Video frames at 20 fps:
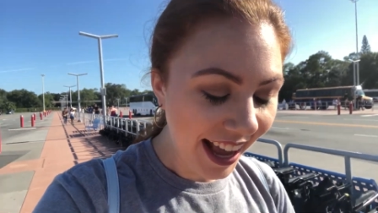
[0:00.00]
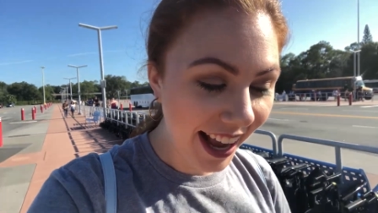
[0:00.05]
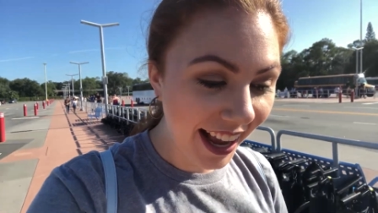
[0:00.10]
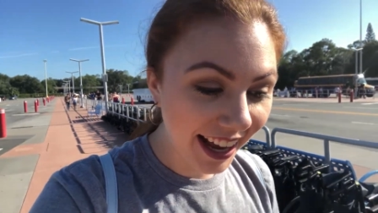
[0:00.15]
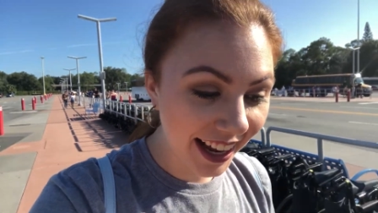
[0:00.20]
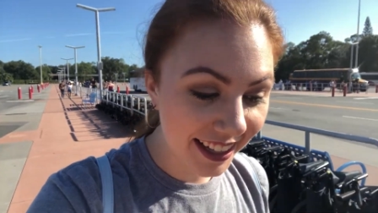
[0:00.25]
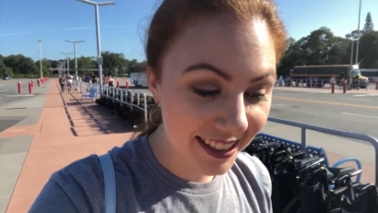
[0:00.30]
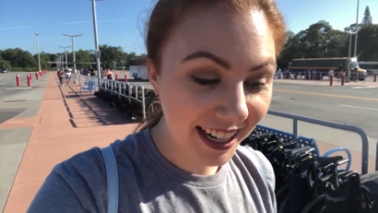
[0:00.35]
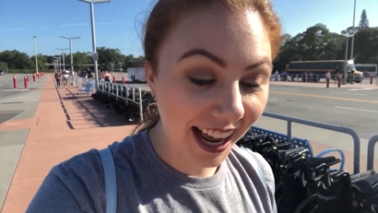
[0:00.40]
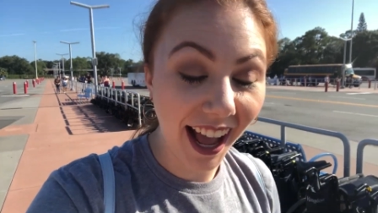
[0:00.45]

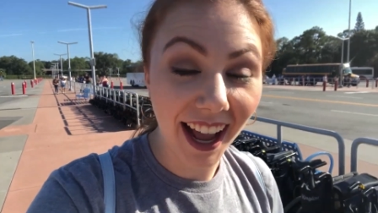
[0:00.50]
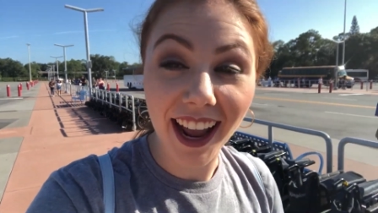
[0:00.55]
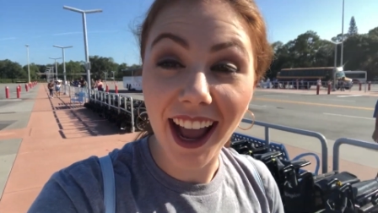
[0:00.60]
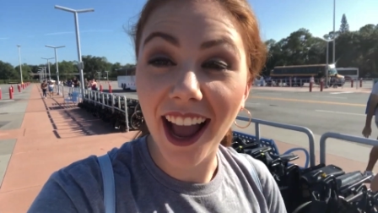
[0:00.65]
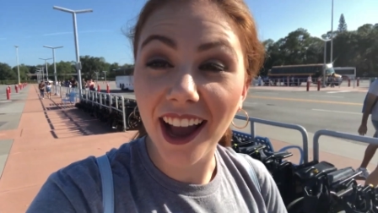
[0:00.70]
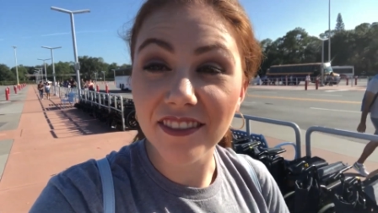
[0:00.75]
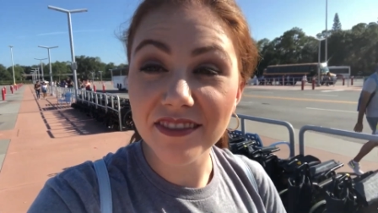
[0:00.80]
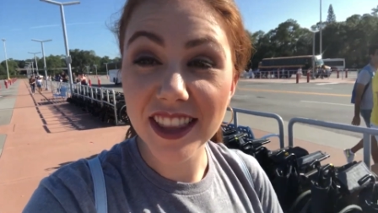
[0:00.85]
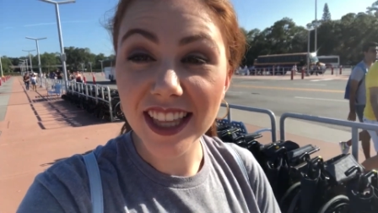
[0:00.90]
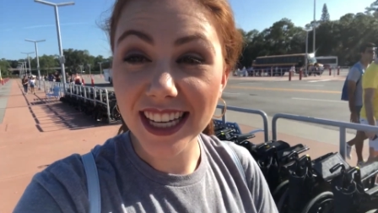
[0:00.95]
And I
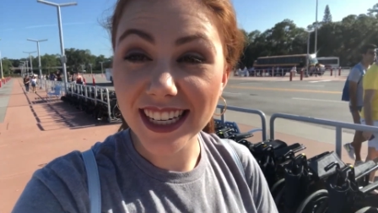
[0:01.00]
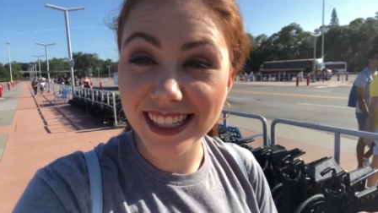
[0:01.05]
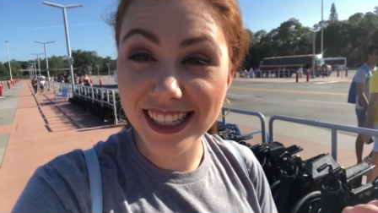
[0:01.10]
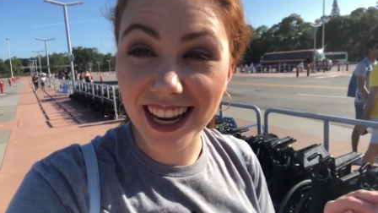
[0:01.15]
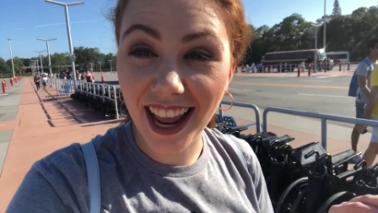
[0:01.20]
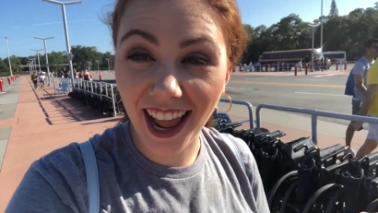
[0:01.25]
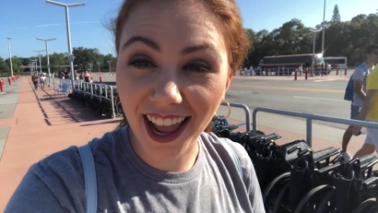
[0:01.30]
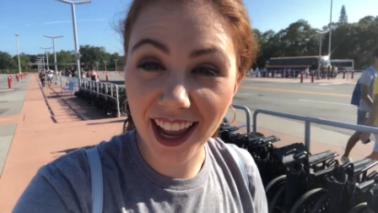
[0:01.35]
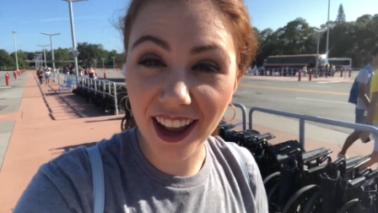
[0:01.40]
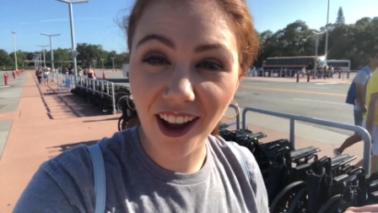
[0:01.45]
have the
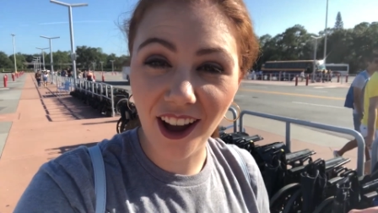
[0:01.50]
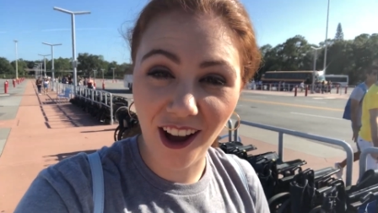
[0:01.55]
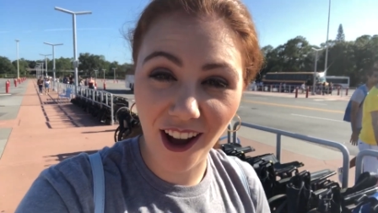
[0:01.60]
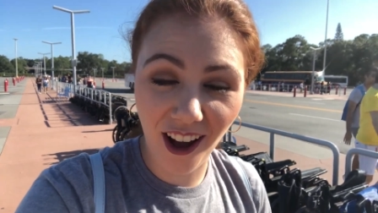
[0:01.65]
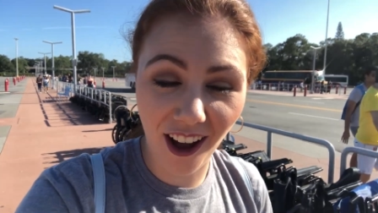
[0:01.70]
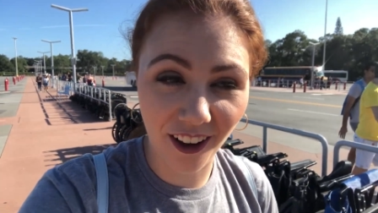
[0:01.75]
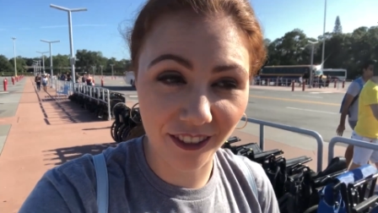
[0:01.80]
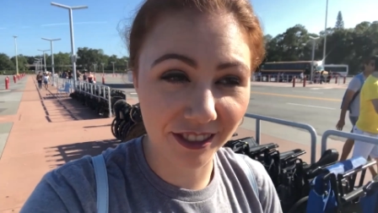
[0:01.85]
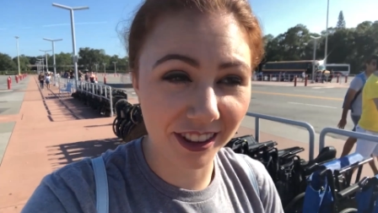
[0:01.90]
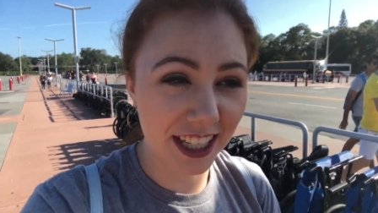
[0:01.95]
day
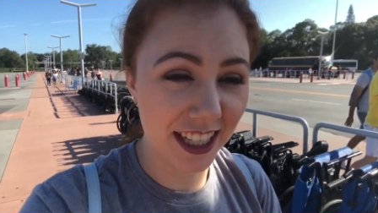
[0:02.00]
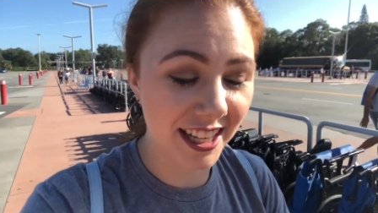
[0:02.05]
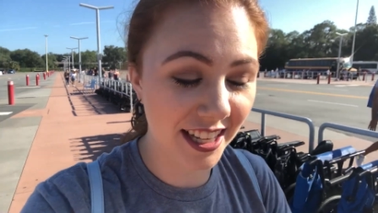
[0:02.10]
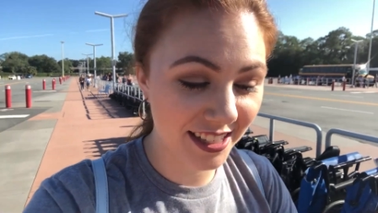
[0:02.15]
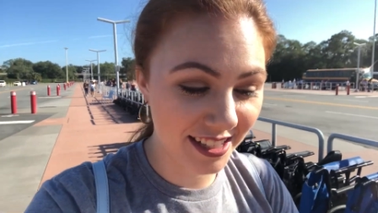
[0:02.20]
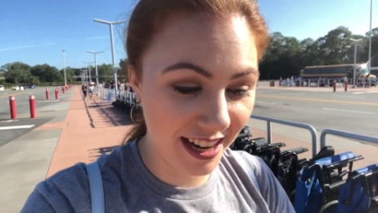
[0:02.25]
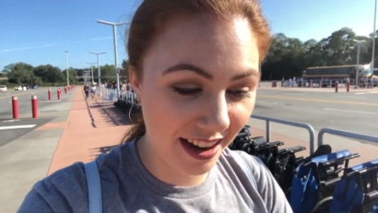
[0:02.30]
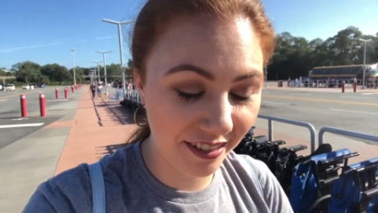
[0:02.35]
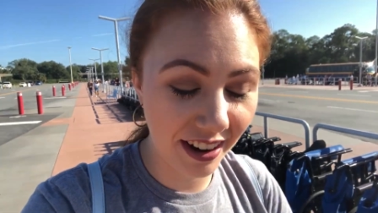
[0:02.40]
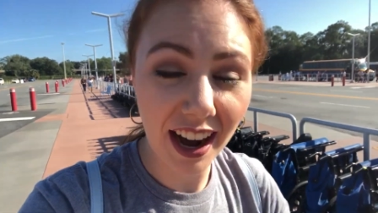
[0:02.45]
off. This
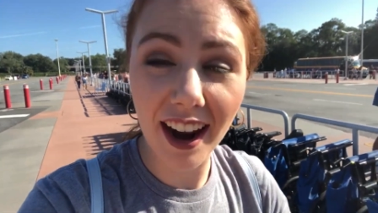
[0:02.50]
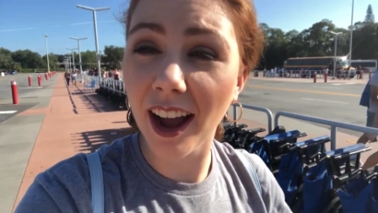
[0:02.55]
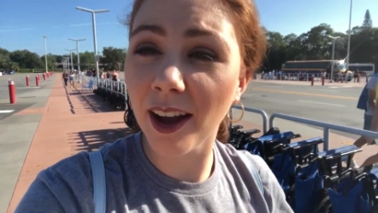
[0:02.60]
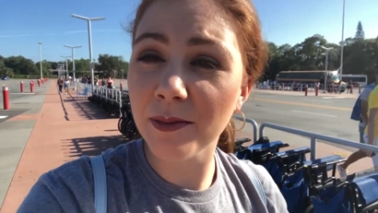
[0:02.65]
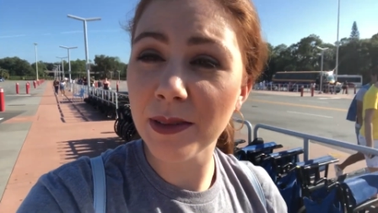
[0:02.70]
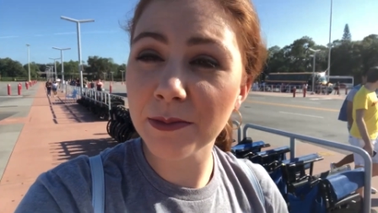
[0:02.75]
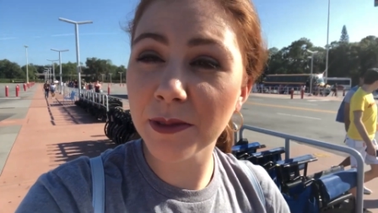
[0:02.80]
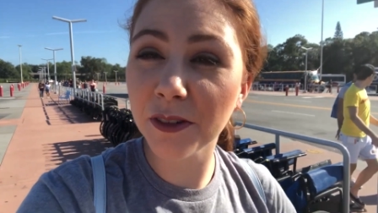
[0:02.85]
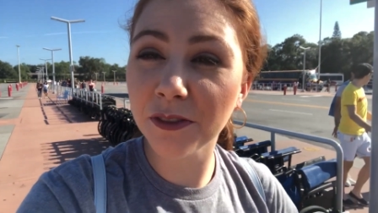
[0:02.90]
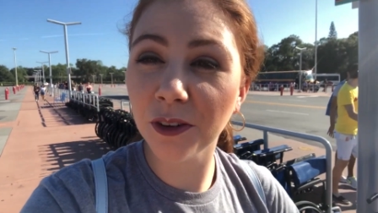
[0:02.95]
has never
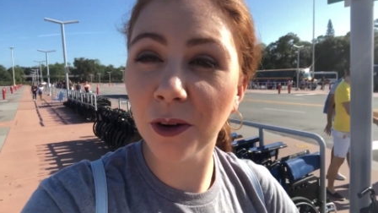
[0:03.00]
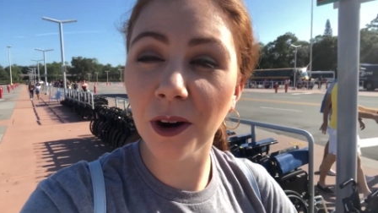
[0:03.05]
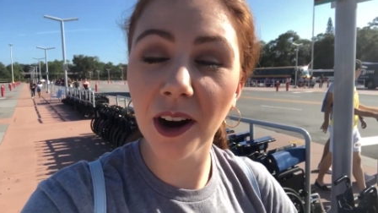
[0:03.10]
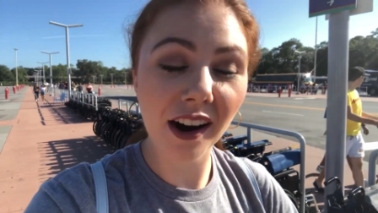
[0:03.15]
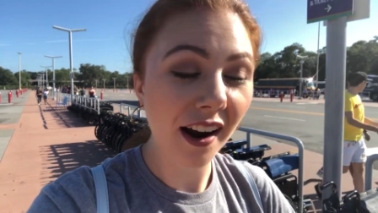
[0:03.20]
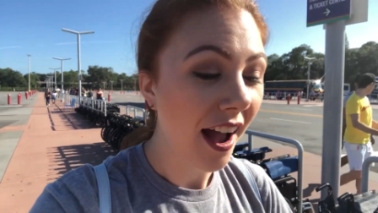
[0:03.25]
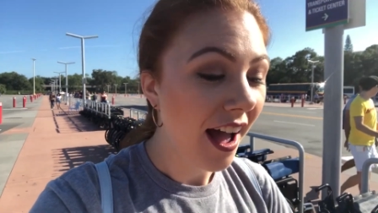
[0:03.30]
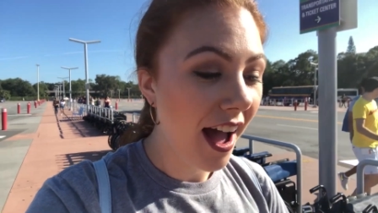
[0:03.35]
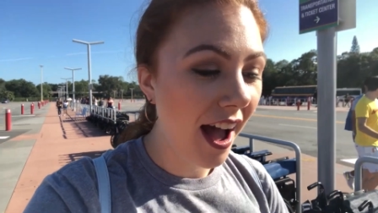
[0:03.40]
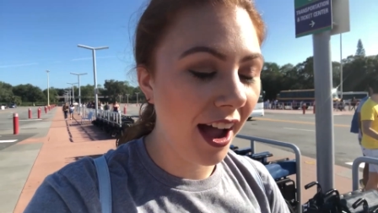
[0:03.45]
happened before.